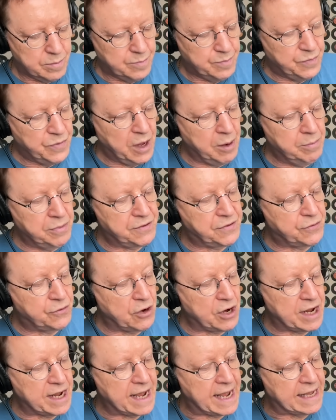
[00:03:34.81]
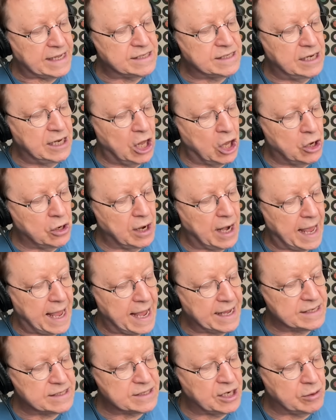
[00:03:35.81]
Number 3 is Long
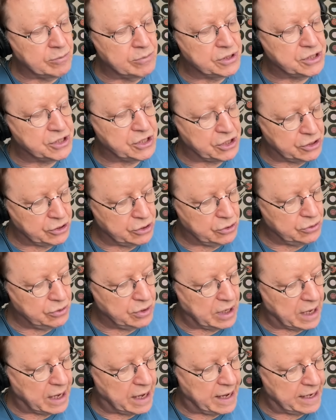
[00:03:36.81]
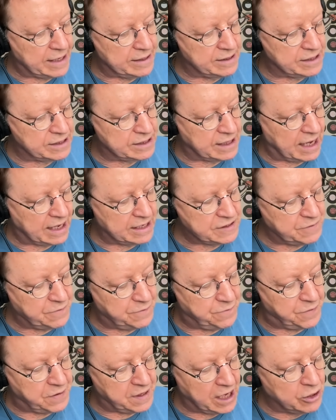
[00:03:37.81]
Legs, number 2 in the States.
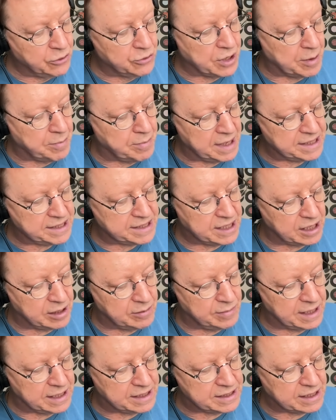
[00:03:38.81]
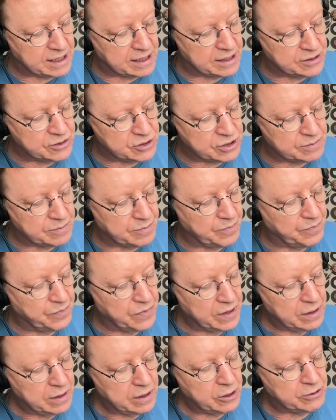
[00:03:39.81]
Fiona, midterm listener,
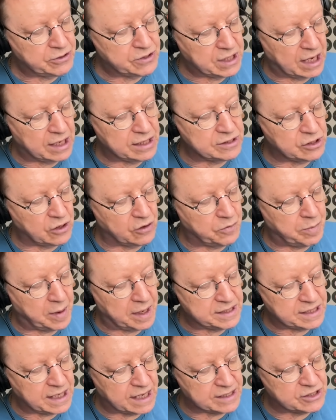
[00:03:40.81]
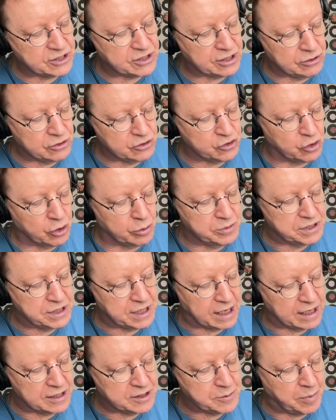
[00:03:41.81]
who signs off by saying, still
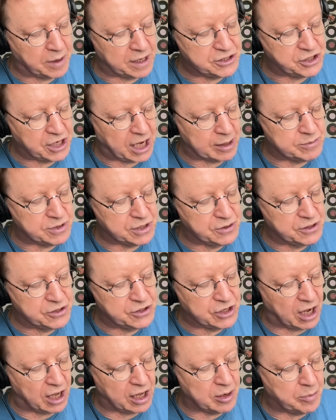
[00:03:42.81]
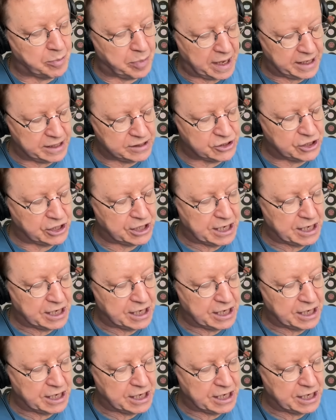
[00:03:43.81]
traumatized by James and the Giant Peach in